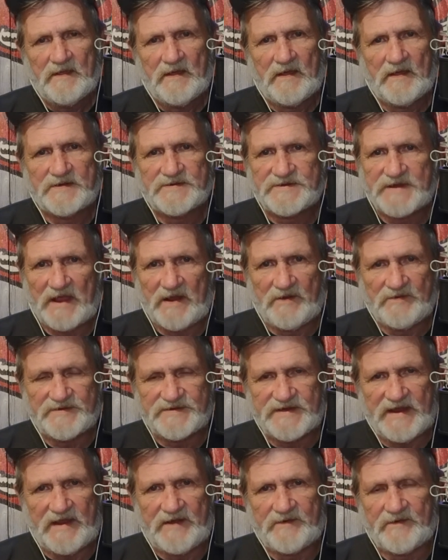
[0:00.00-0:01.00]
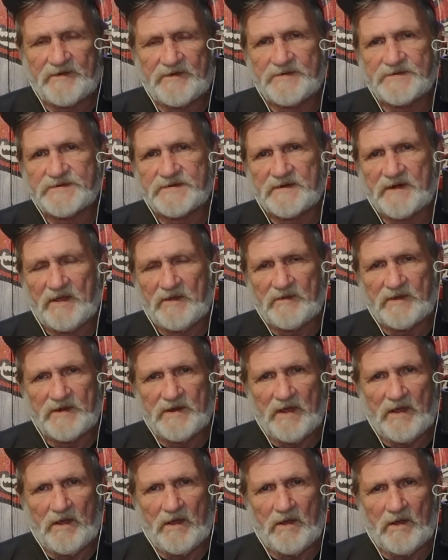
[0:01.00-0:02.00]
Shiloh Sanders, Logan
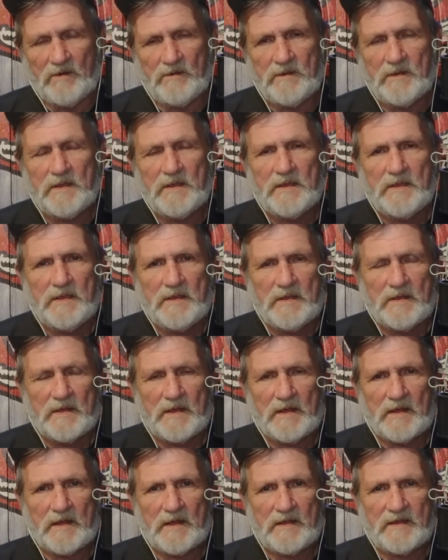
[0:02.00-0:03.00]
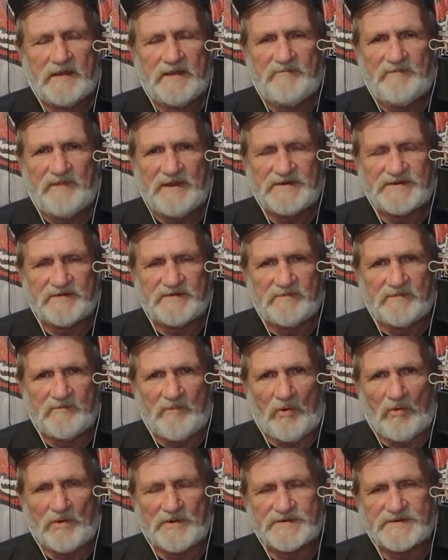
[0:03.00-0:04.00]
Hall, he mentioned
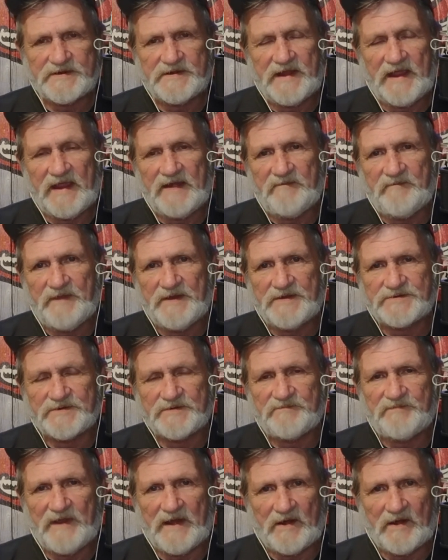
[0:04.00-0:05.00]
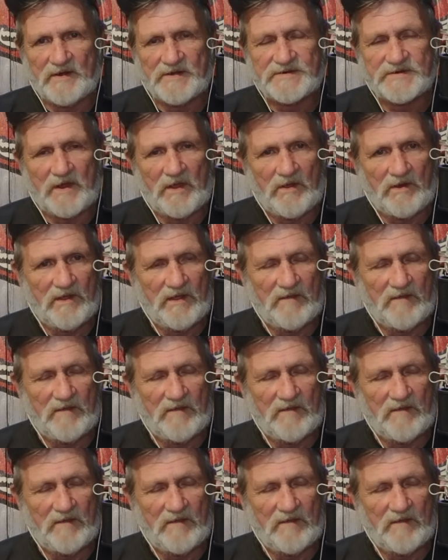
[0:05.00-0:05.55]
Morrison, Andy Mitchell, Parrish, all of